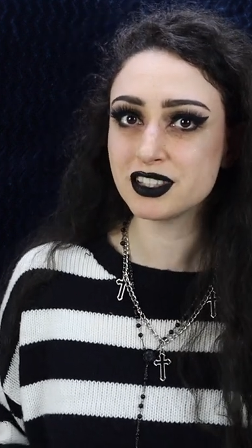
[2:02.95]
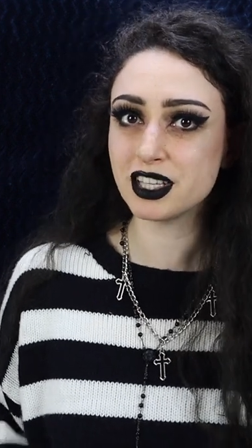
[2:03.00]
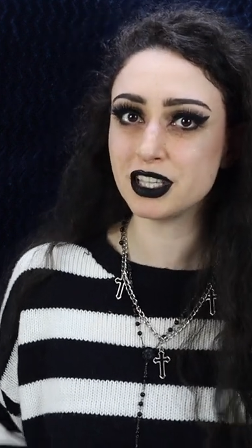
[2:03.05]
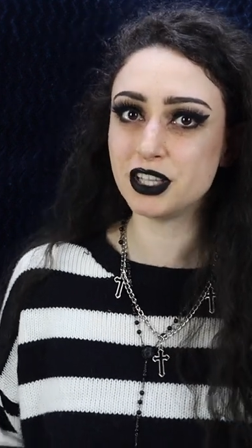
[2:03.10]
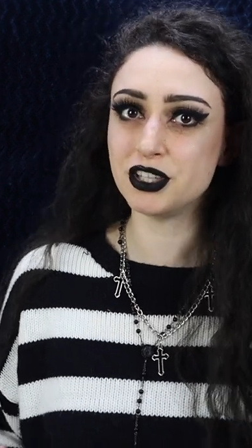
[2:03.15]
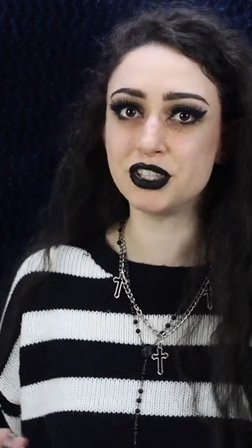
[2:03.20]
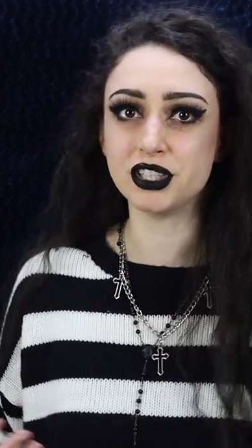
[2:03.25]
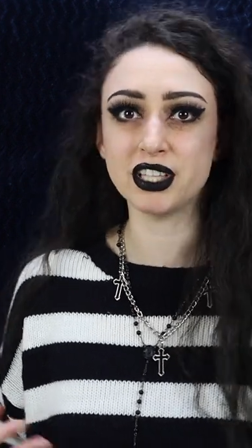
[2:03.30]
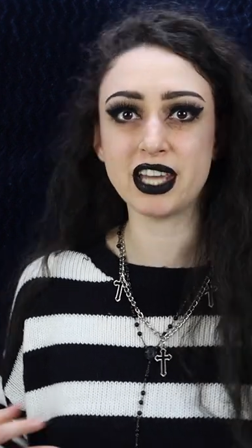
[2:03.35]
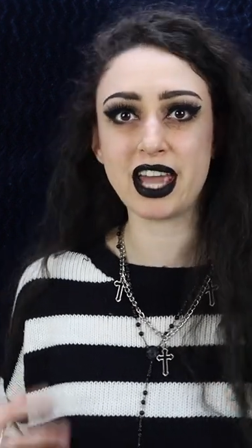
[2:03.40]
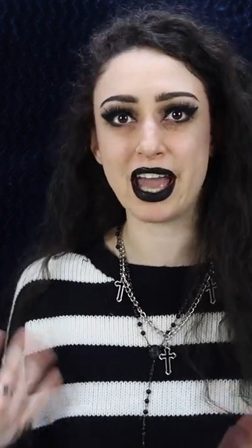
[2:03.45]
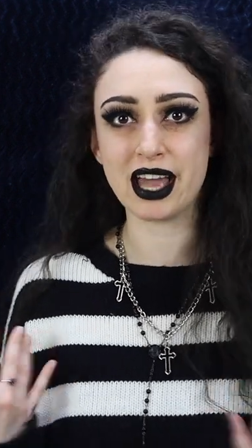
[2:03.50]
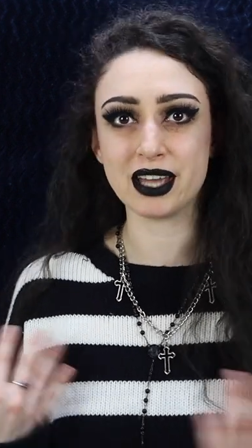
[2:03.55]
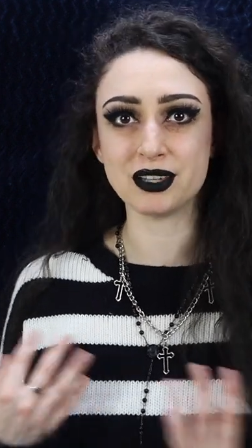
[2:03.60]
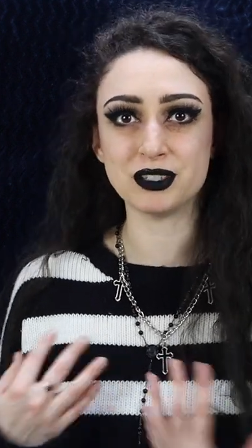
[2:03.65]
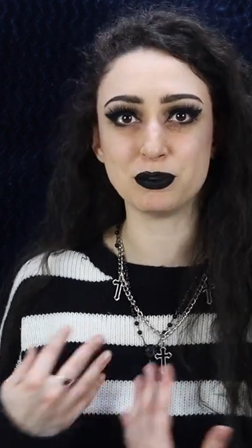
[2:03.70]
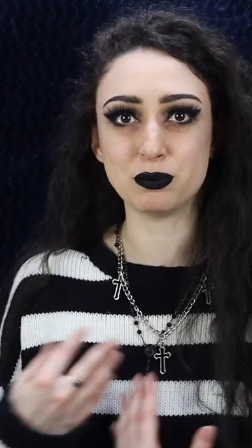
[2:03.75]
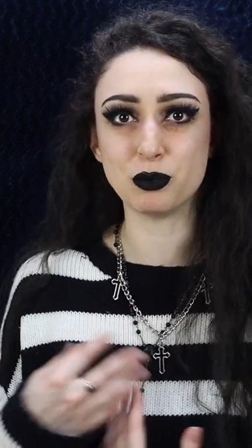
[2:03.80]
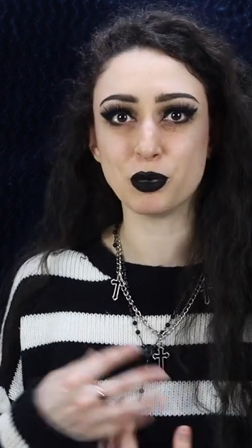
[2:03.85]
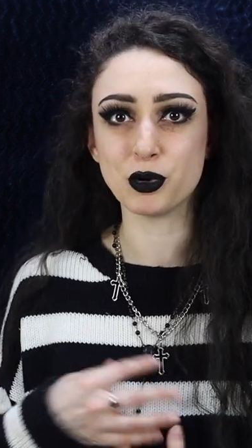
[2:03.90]
That usually
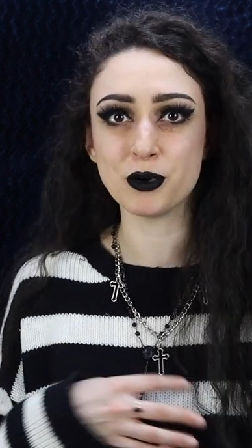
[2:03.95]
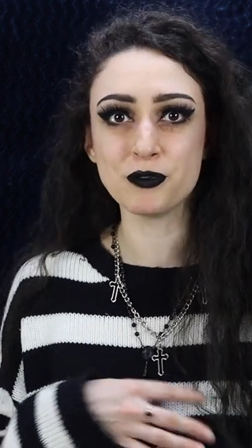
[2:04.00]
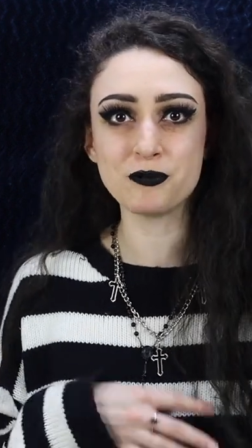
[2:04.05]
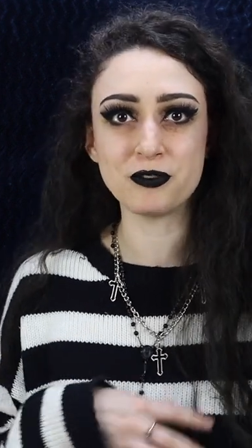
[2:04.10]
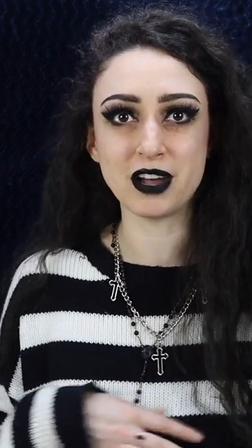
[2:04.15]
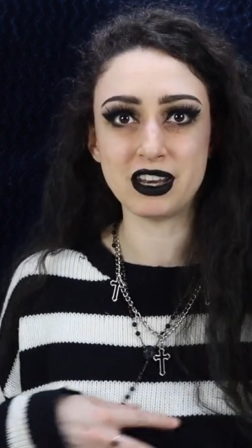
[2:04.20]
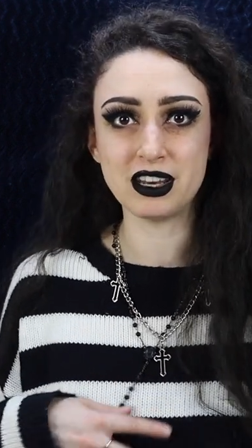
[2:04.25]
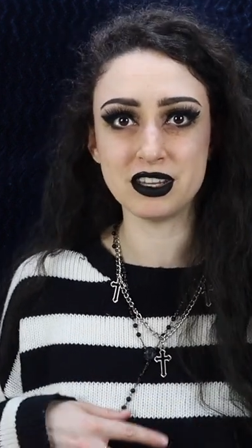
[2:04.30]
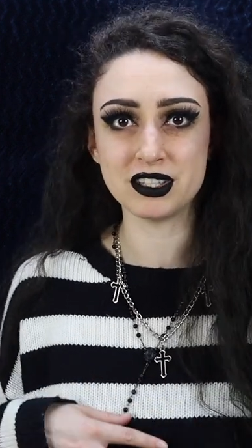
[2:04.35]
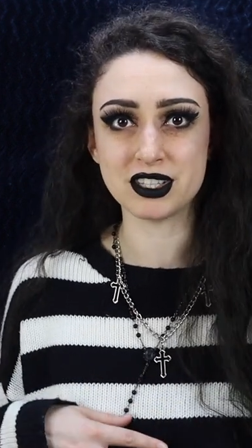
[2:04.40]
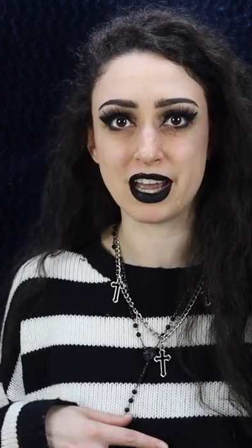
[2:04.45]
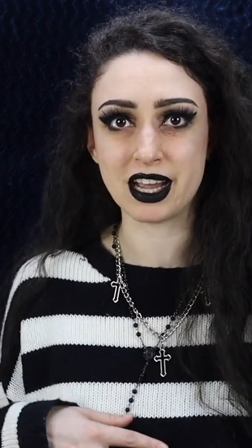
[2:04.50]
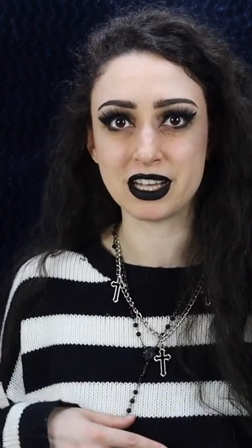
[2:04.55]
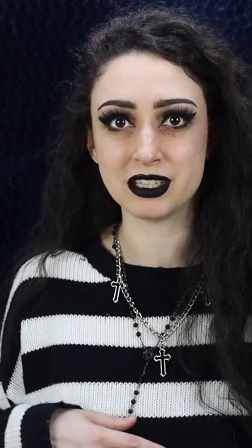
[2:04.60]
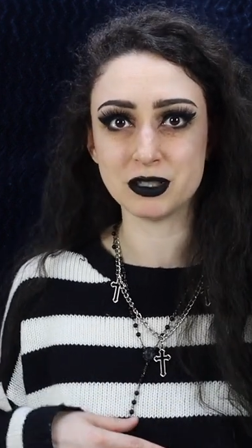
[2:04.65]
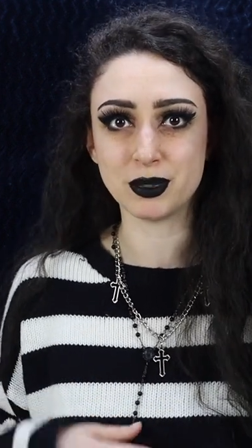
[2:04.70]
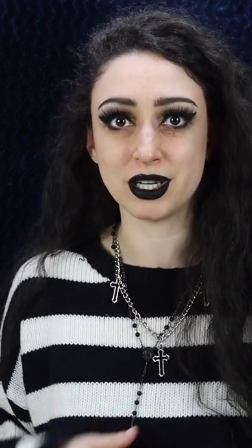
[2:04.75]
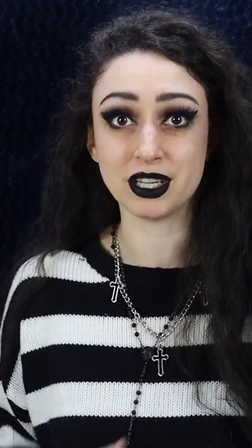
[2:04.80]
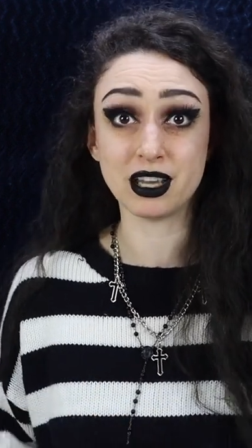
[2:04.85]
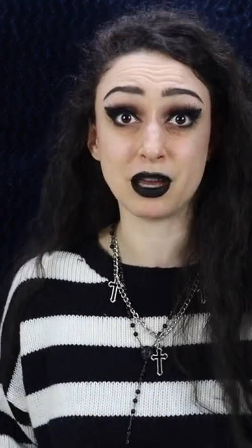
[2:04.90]
has more fun
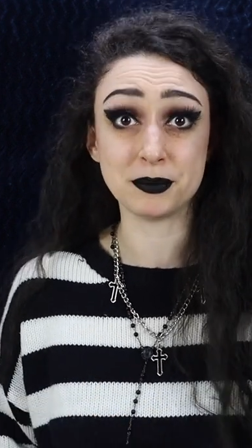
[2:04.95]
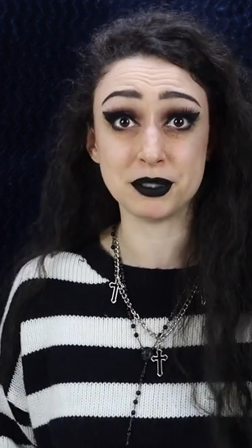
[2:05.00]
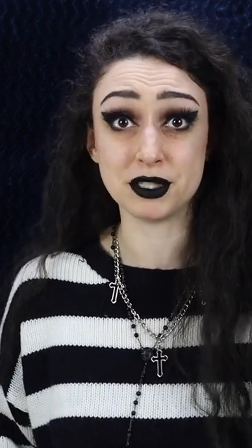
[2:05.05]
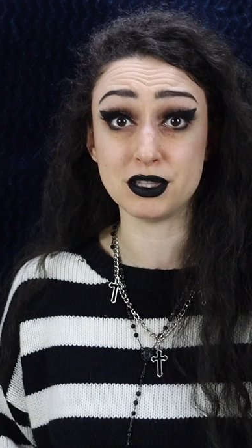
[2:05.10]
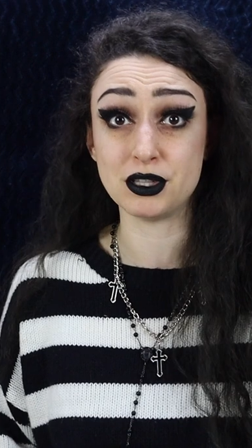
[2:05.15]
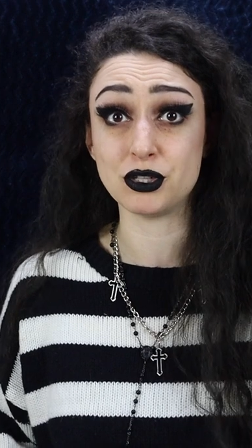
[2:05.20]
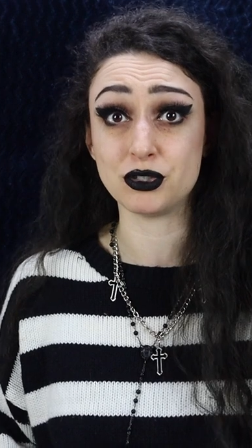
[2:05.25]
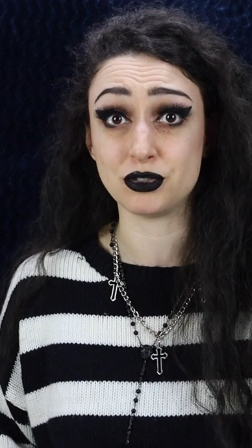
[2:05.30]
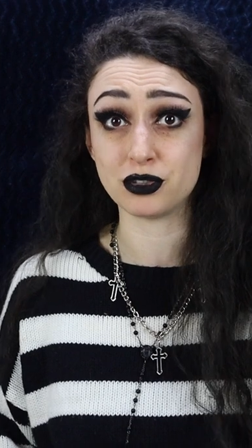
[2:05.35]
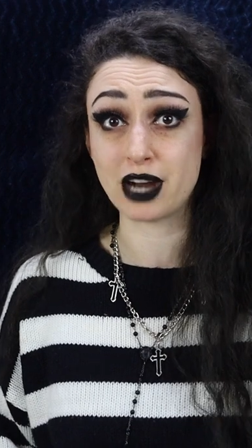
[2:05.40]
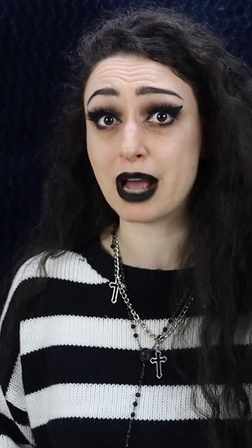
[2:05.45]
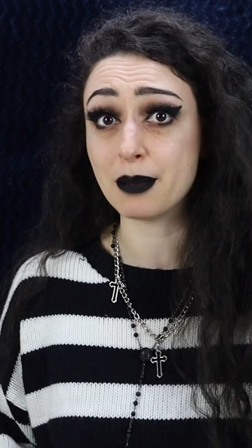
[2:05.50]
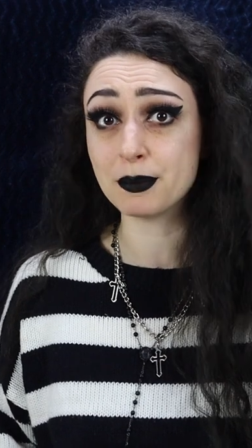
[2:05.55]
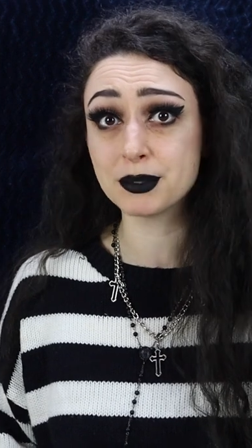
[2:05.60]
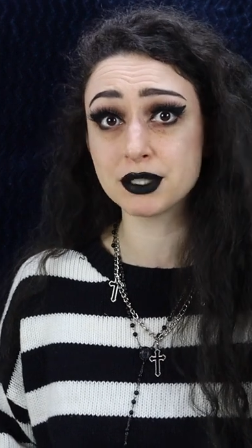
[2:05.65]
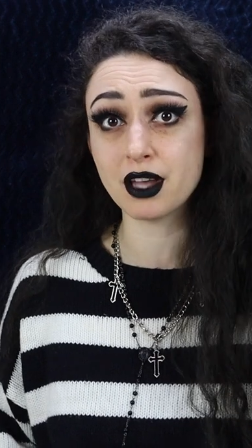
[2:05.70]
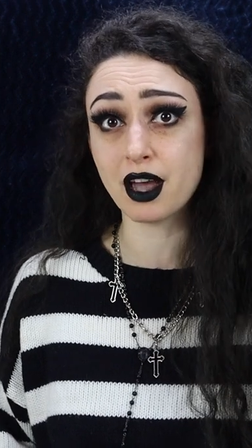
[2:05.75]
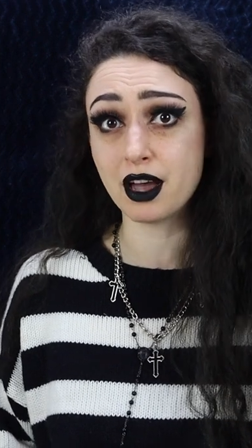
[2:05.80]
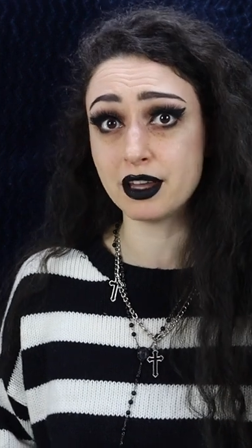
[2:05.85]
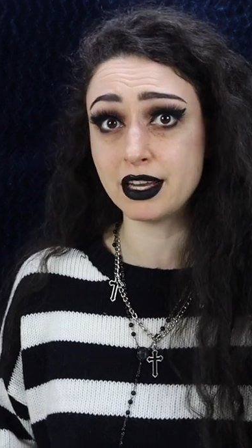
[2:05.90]
designs when it comes to the
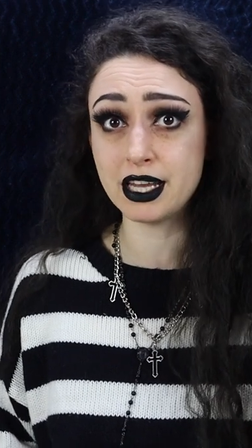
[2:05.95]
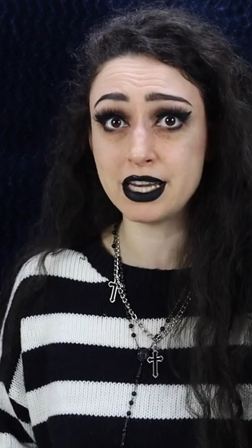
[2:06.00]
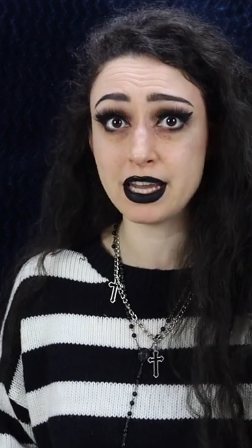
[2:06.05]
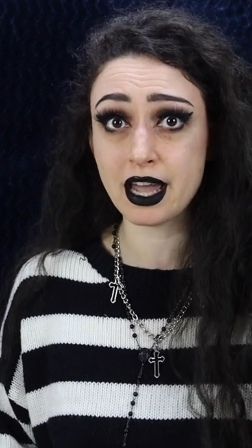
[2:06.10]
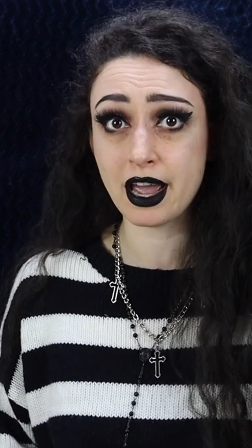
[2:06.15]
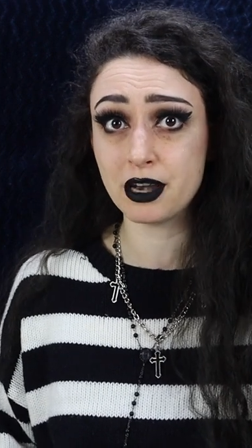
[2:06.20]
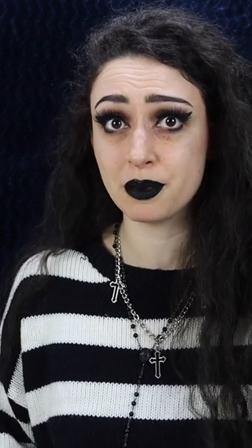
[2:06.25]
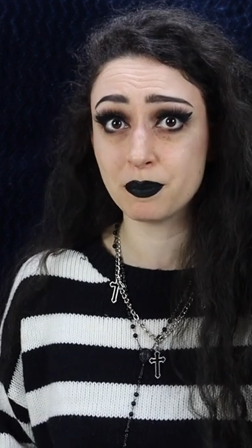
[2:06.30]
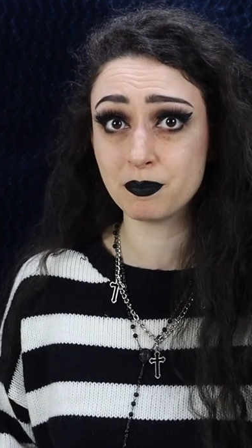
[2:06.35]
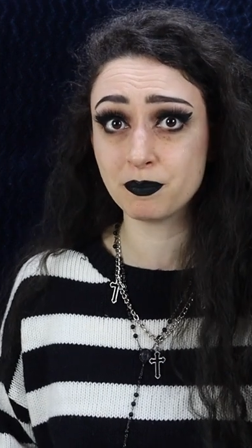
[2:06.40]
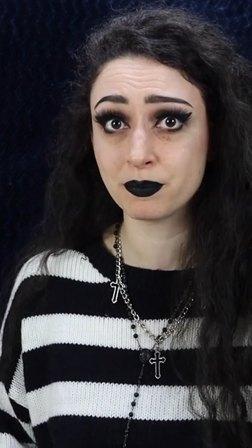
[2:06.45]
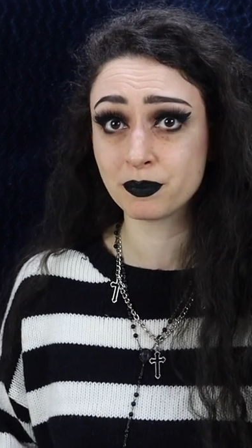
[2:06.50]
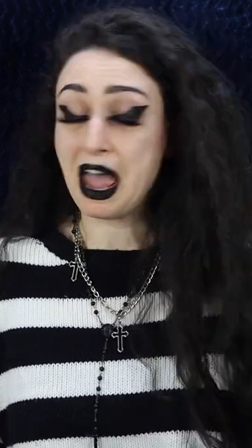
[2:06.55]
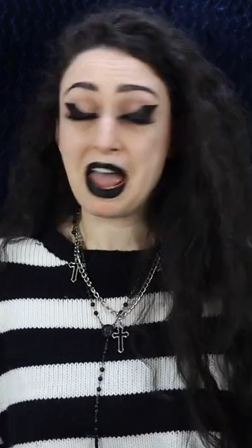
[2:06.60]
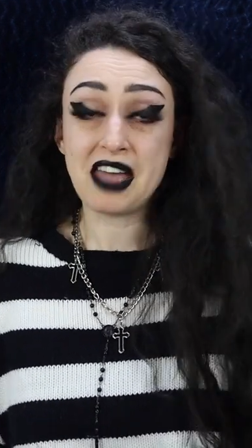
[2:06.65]
straps on any item.